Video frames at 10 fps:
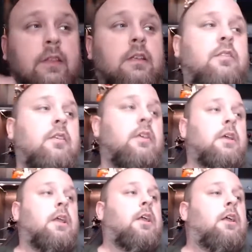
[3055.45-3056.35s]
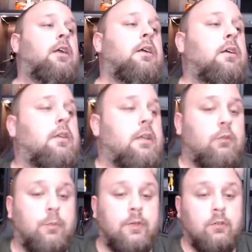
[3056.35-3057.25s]
things. I
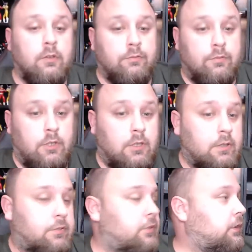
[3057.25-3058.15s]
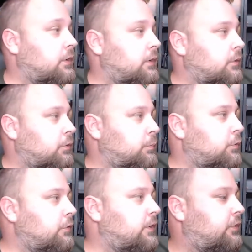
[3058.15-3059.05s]
will be doing vlogs on the whole
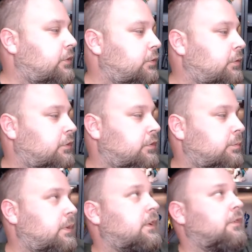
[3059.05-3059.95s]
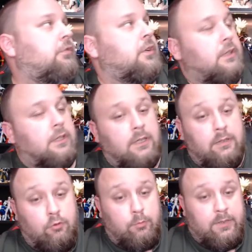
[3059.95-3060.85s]
moving situation because, frankly, I
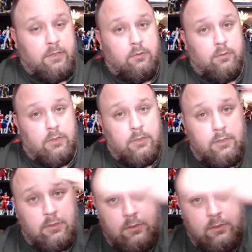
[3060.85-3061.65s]
have to pack away